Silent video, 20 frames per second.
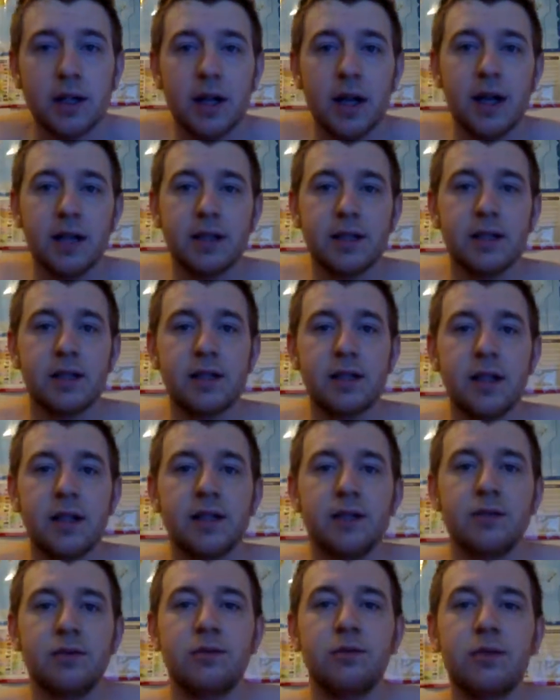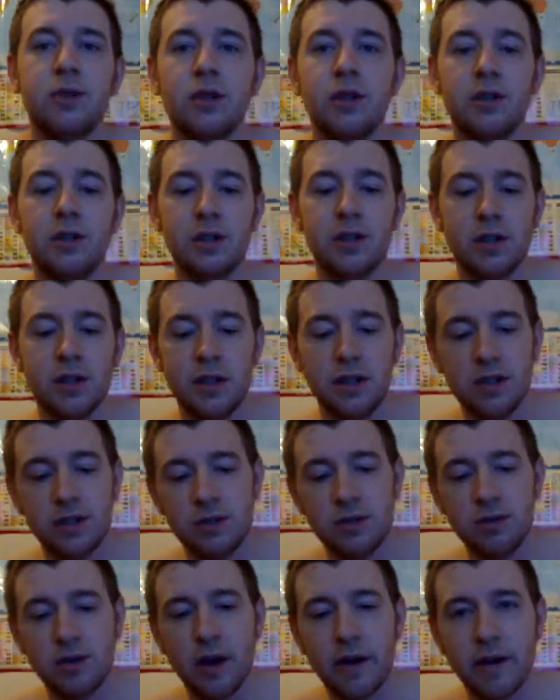So that's all good.
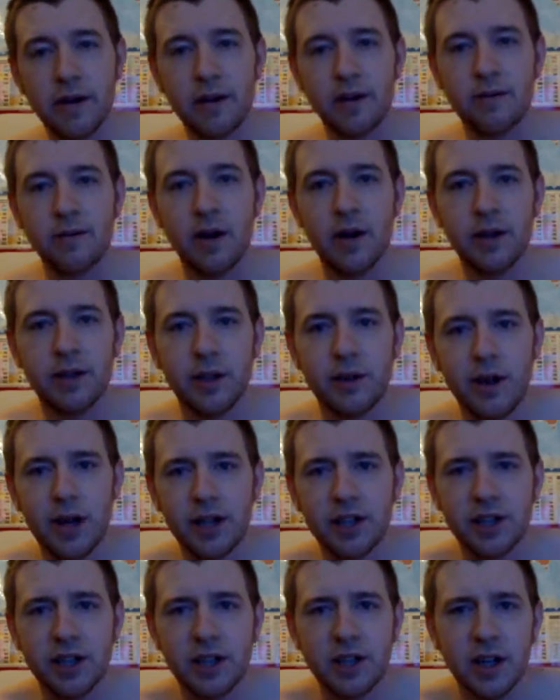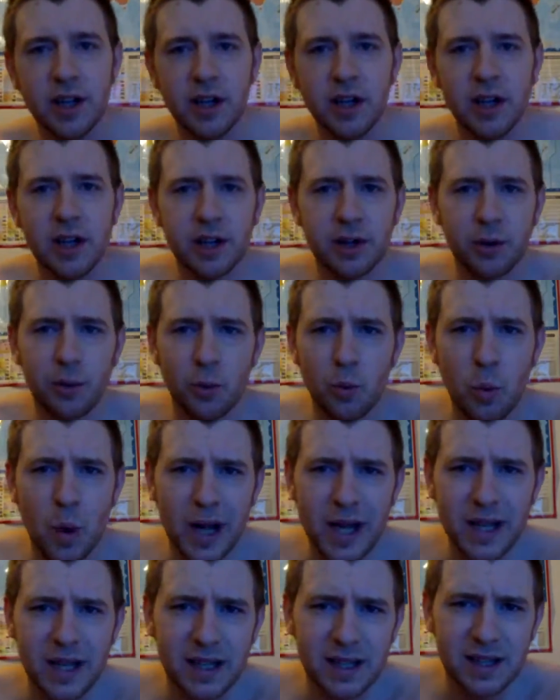It's all going in the right direction. The
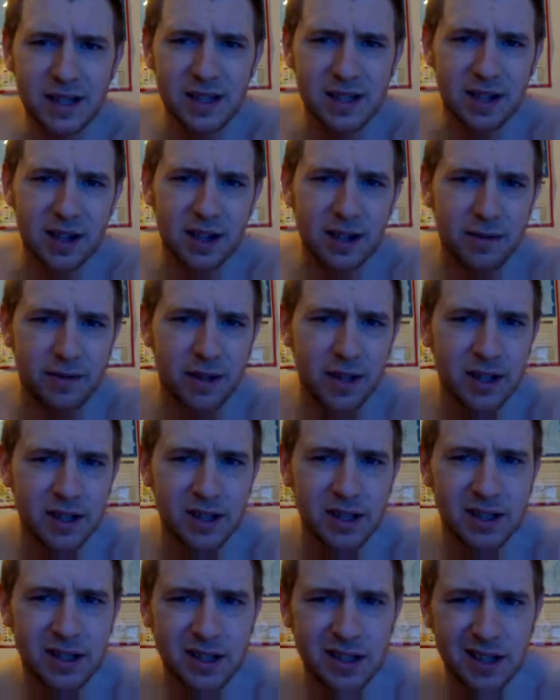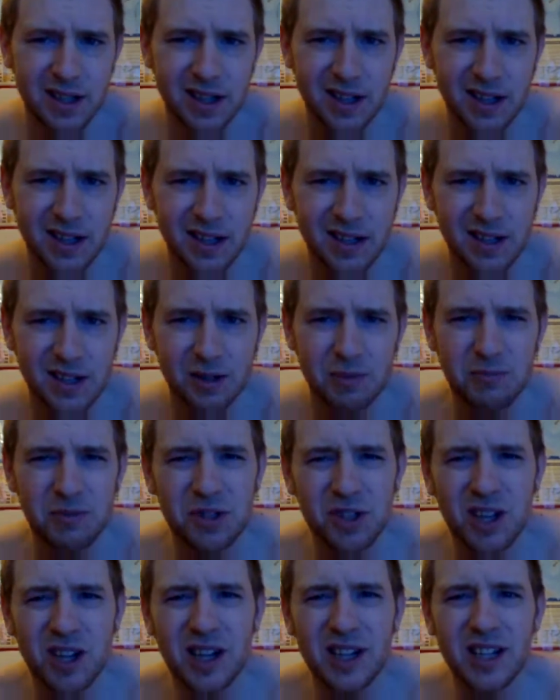weight side of things has
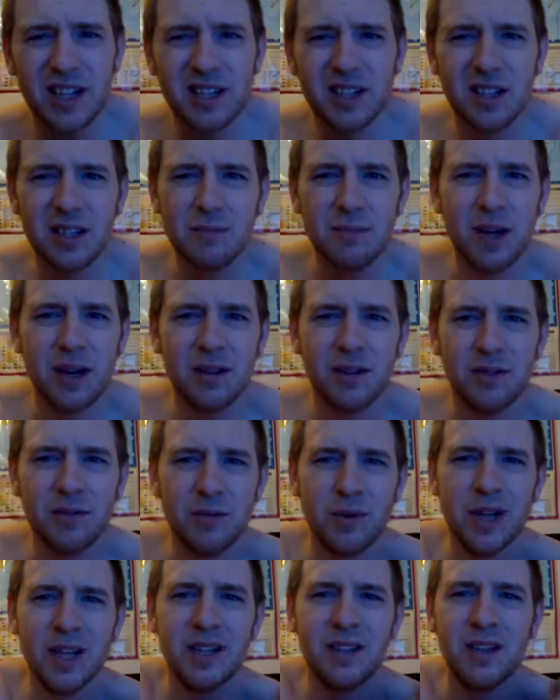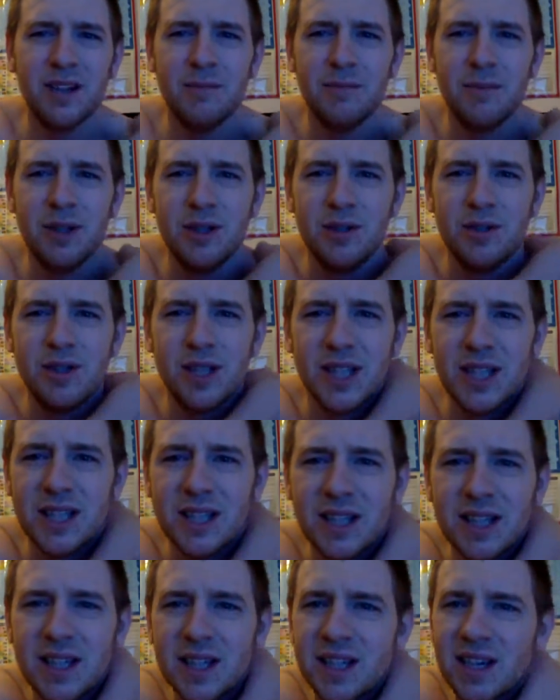subsided, the amount of weight that I'm
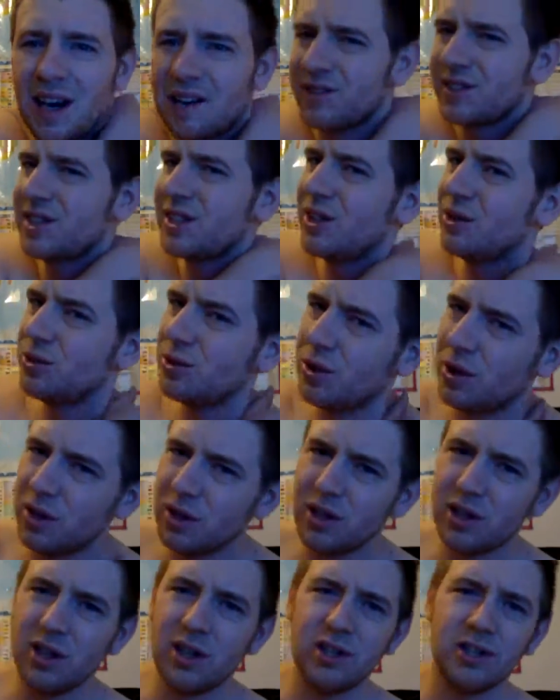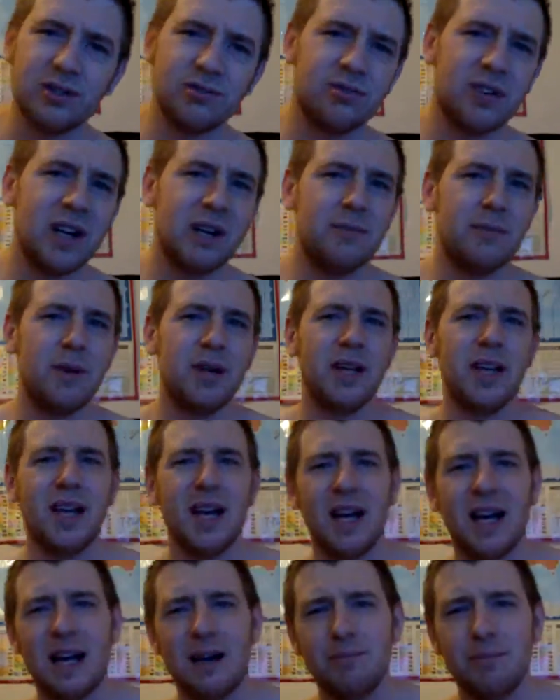losing. I've still got lots around
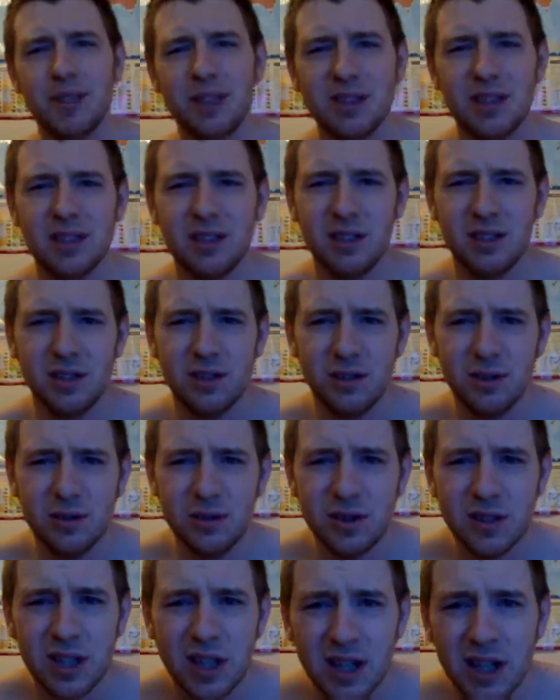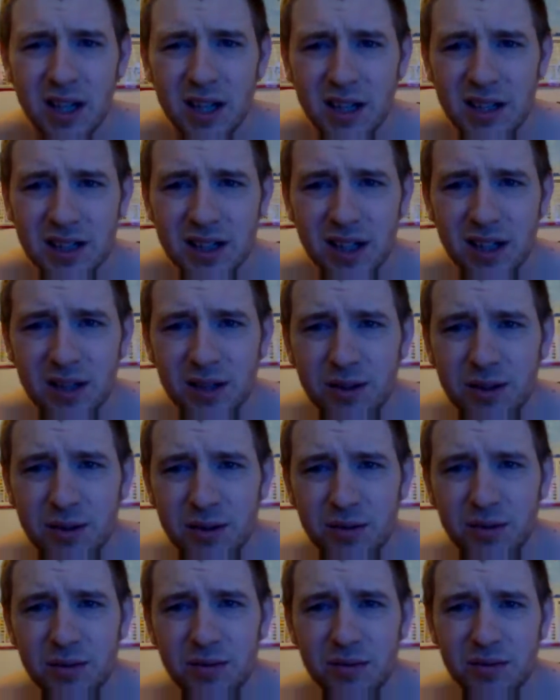my abs to lose.
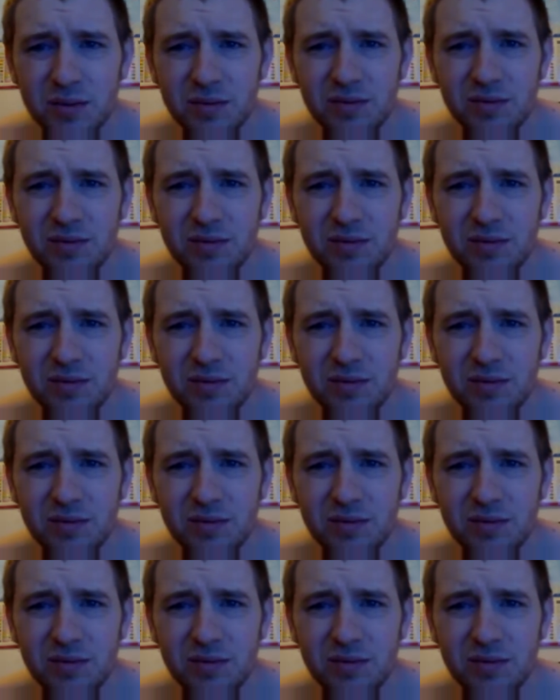So